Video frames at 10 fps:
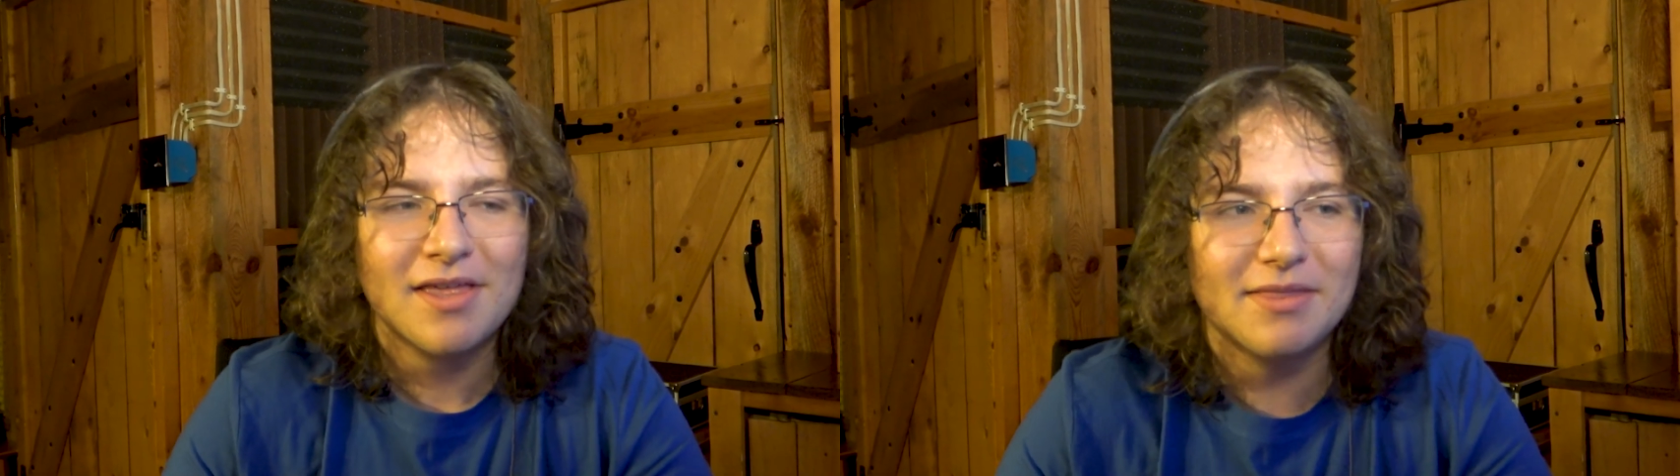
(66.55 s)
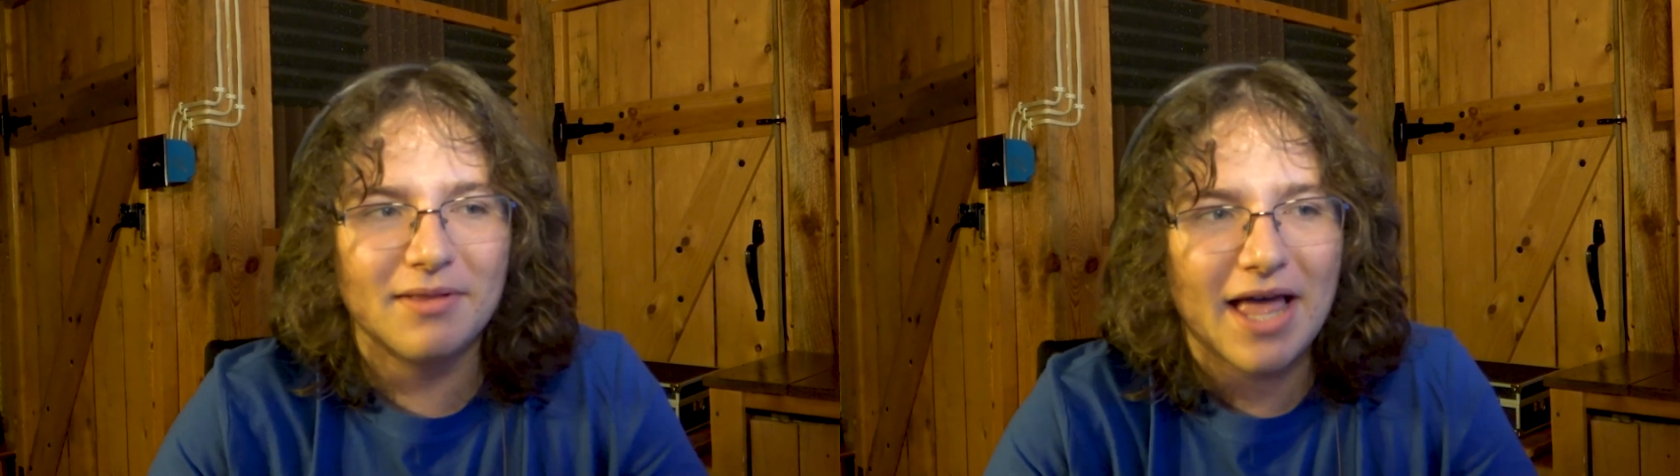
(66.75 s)

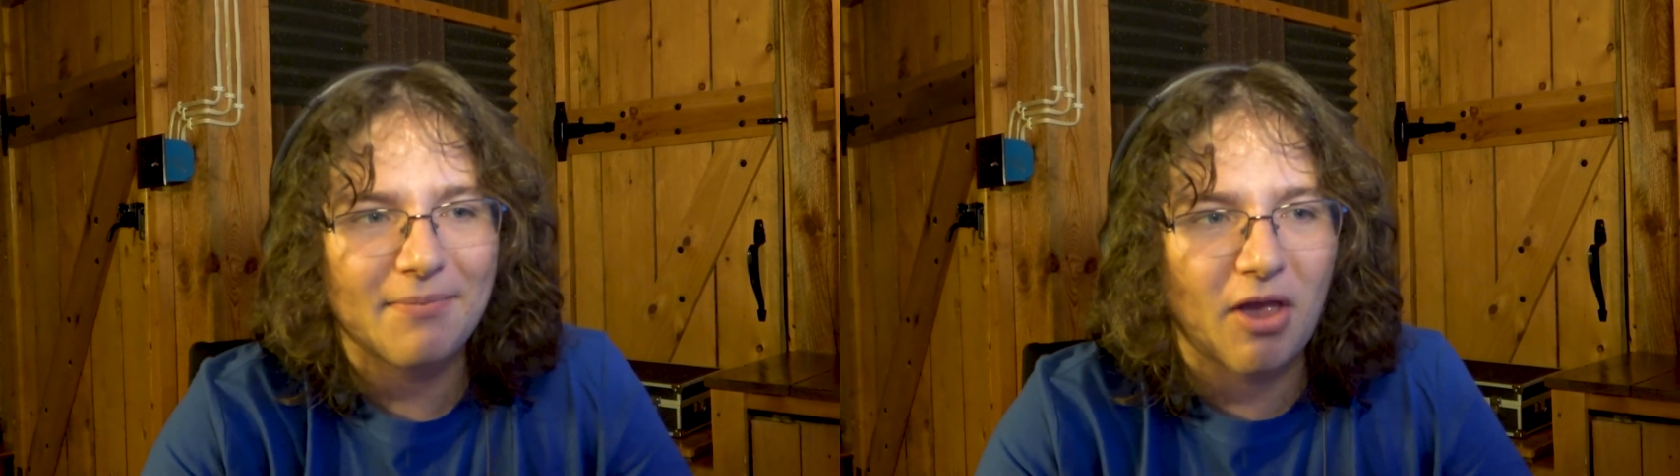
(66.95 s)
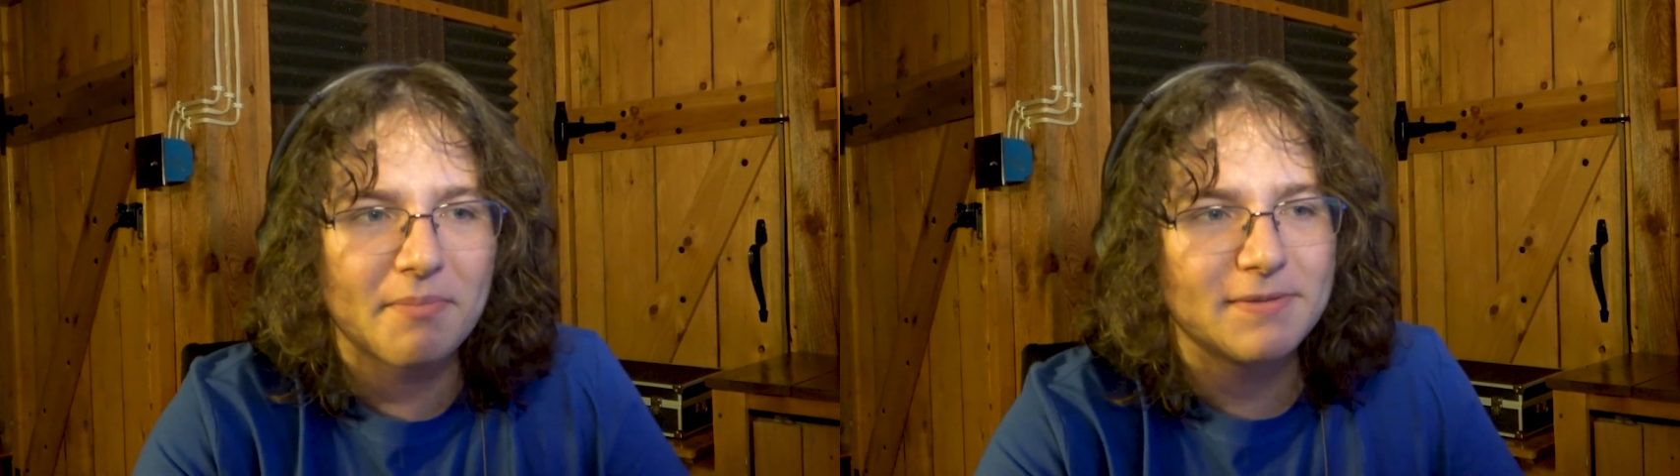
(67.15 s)
The
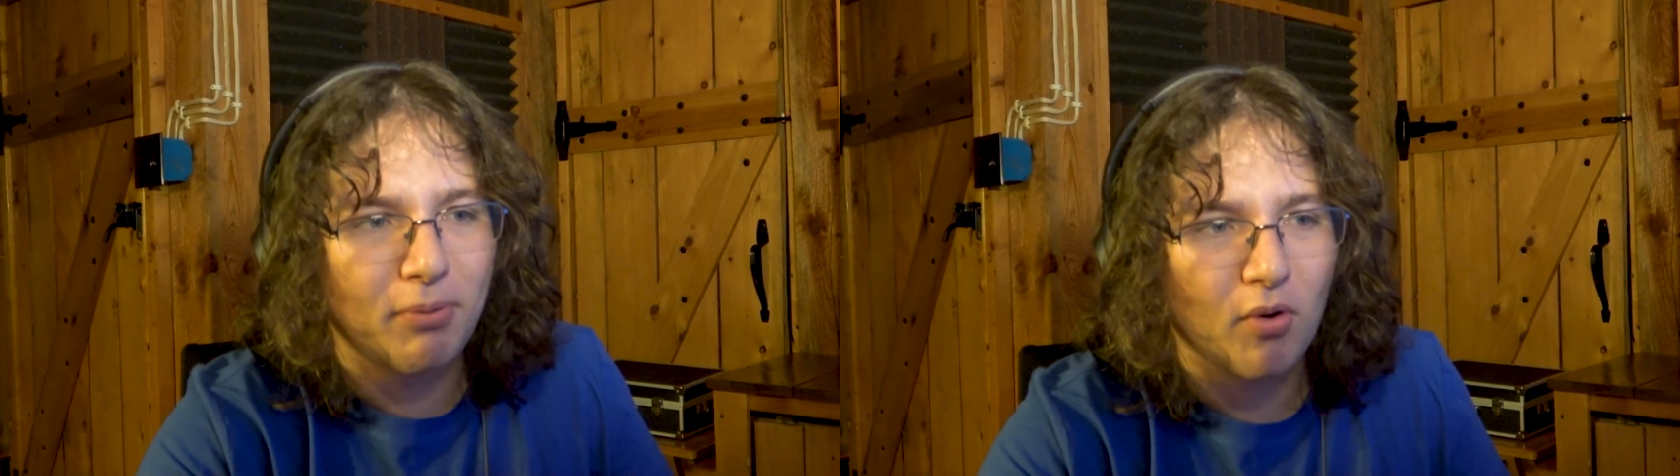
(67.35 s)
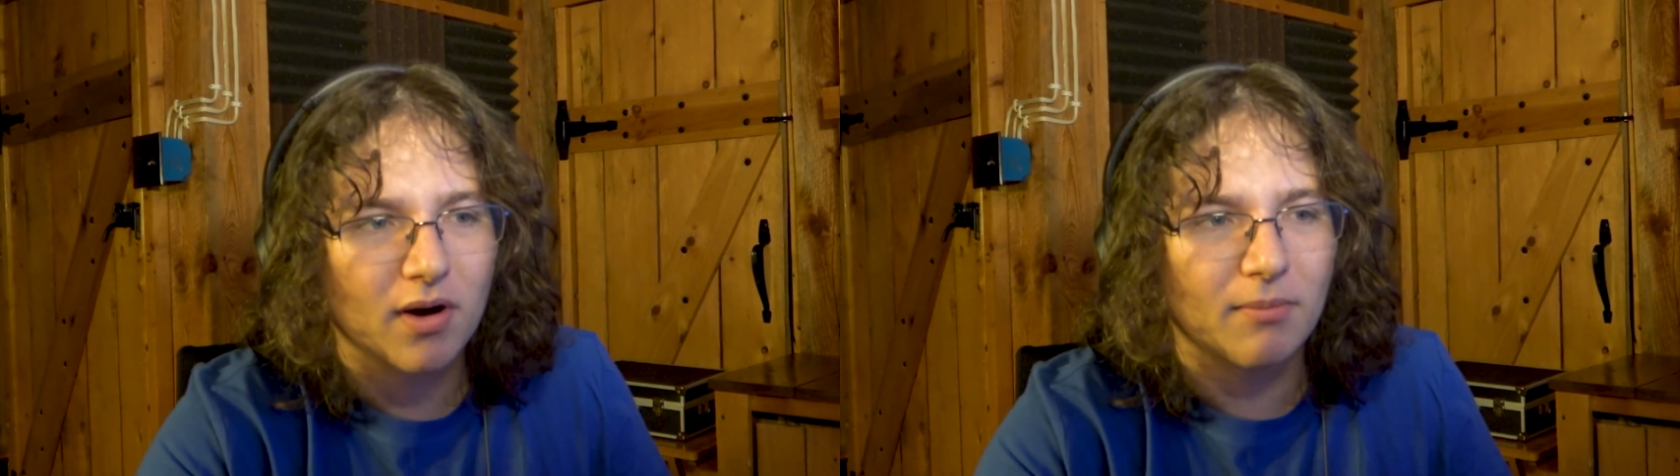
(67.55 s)
laptop is
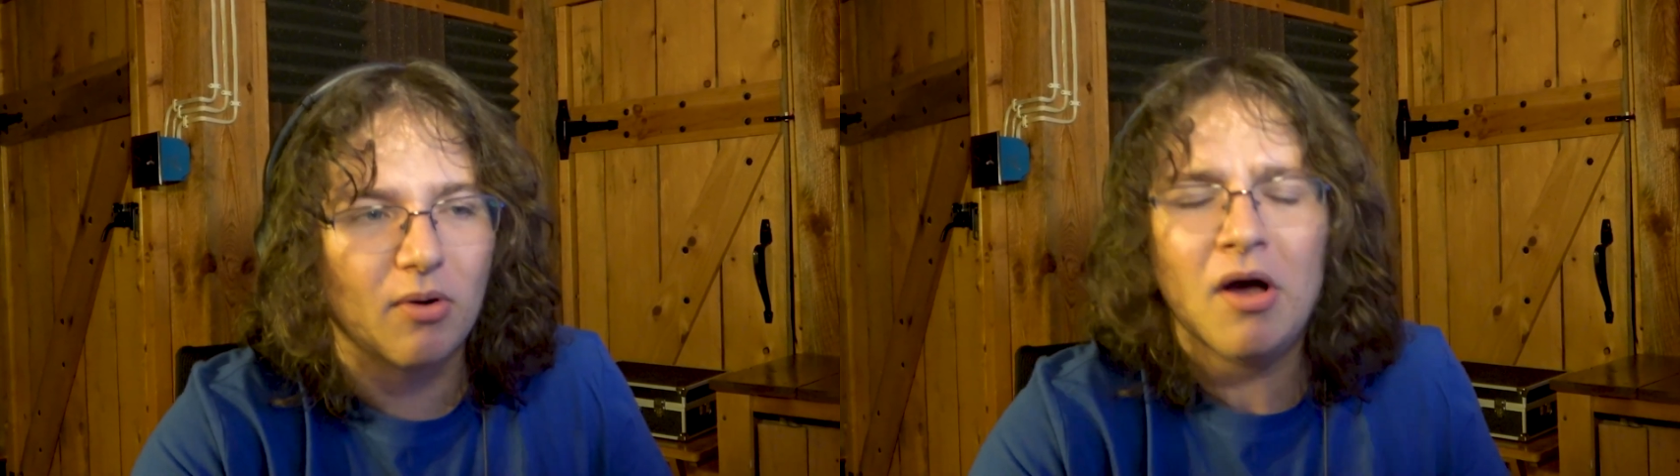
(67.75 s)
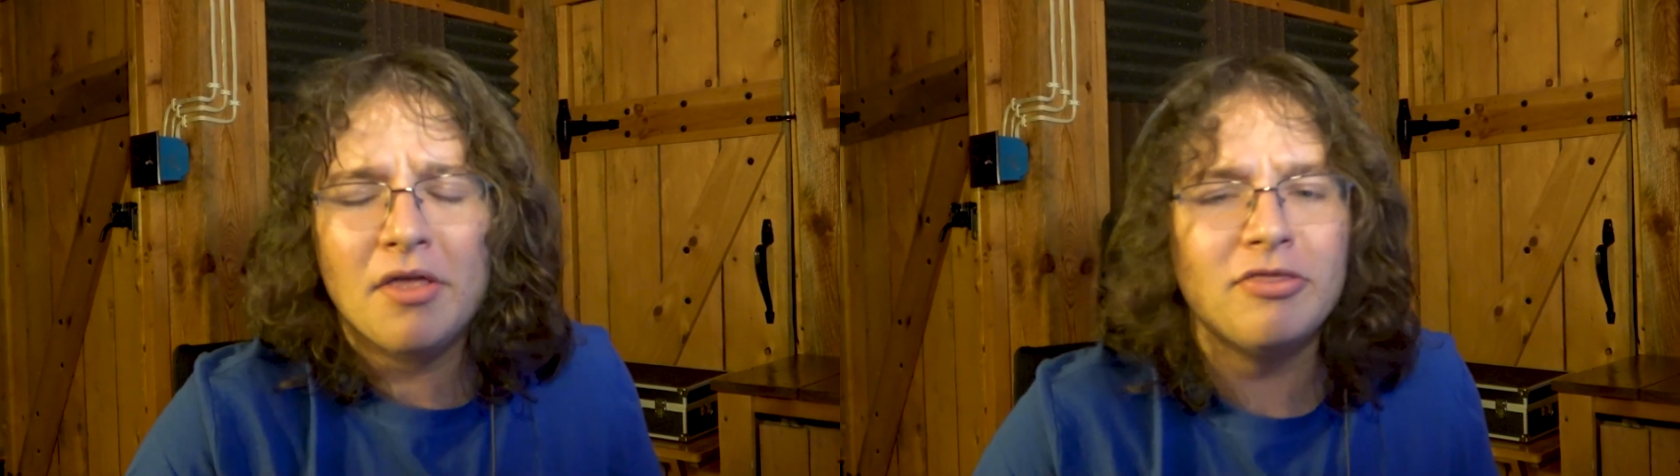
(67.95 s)
portable,